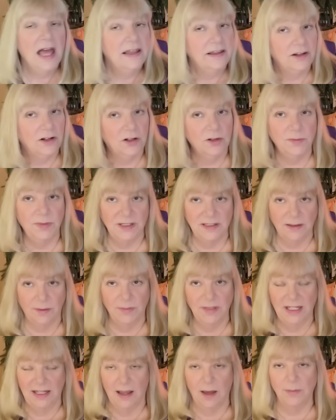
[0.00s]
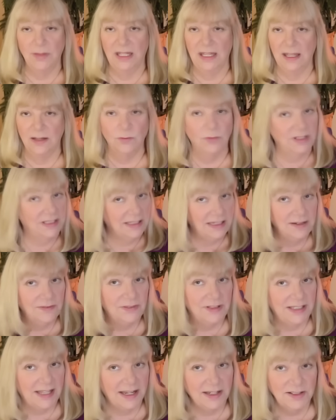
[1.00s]
There could be somebody coming in with an
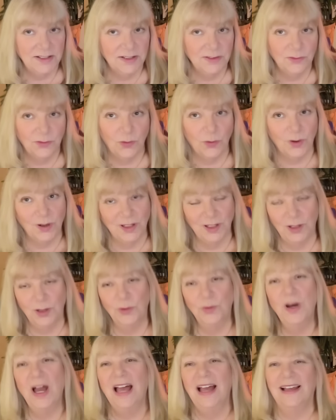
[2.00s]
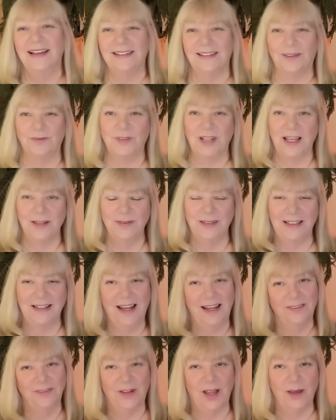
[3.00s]
invitation for you. Sometimes the
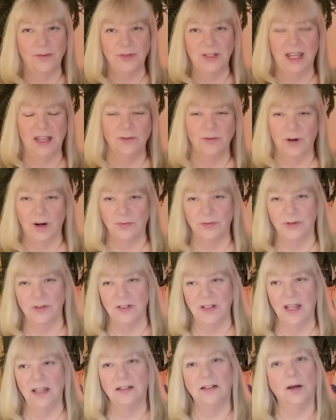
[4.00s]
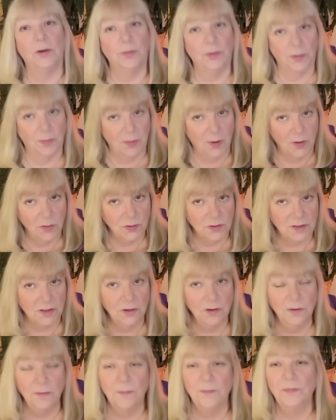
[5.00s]
Knight of Cups can represent a
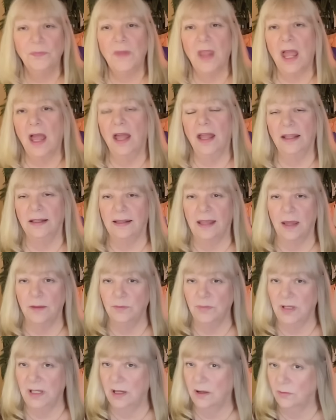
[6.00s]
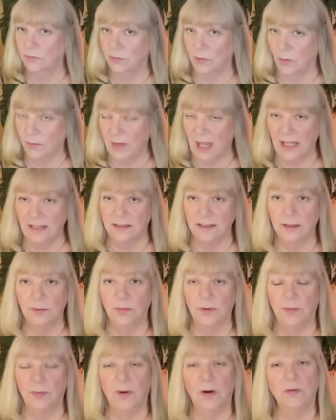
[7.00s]
proposal. It can be a romantic
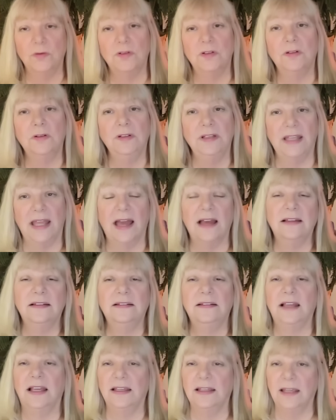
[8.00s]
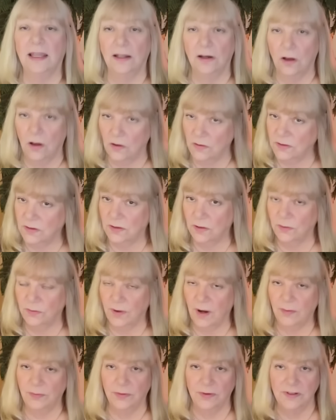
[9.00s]
proposal, yes. It can also
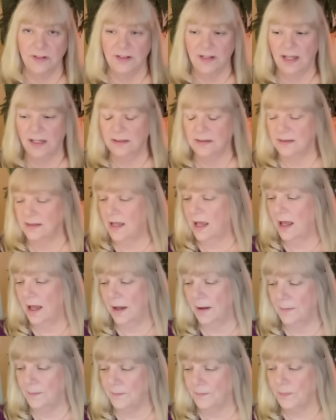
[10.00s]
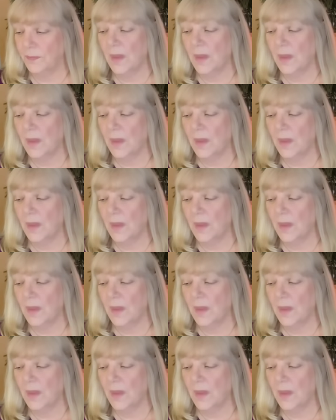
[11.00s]
represent um,